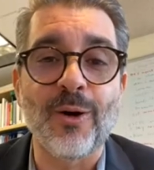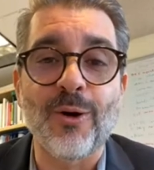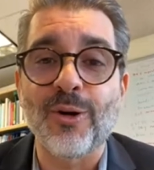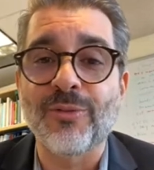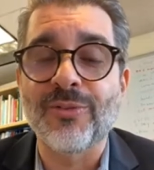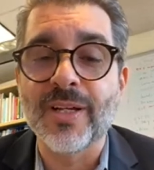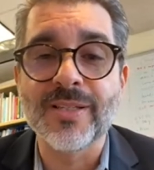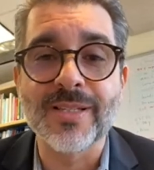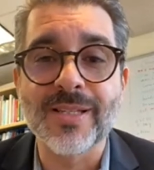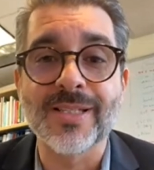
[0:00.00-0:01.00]
All of
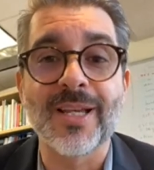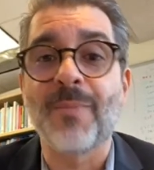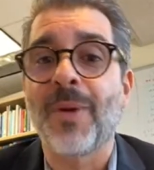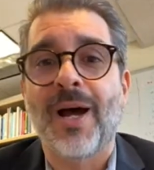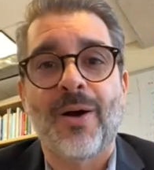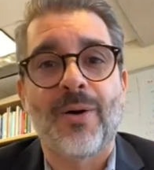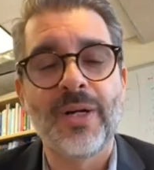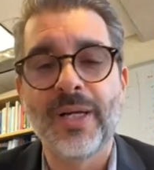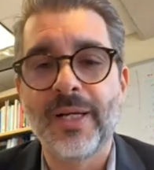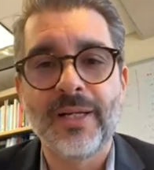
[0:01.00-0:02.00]
us somehow
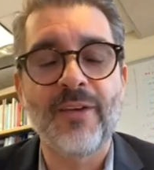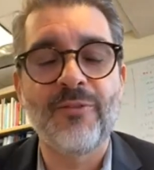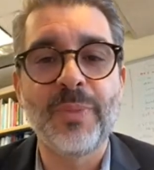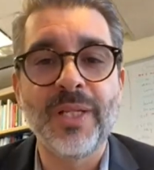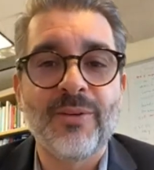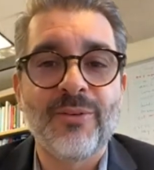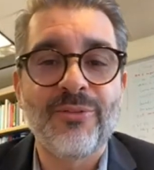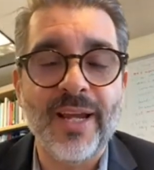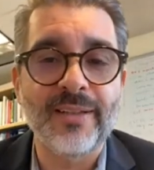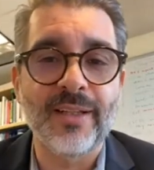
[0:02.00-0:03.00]
have been
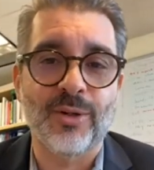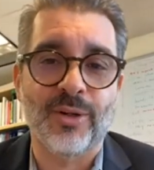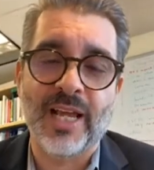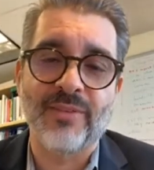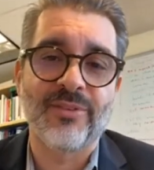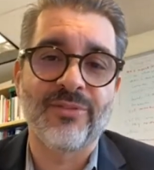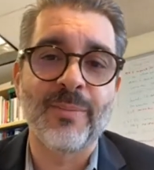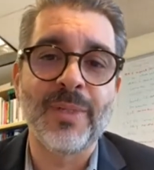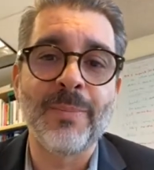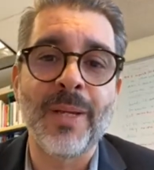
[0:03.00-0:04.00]
affected or have a
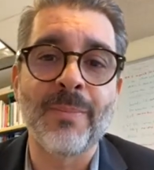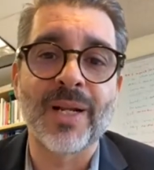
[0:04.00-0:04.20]
family member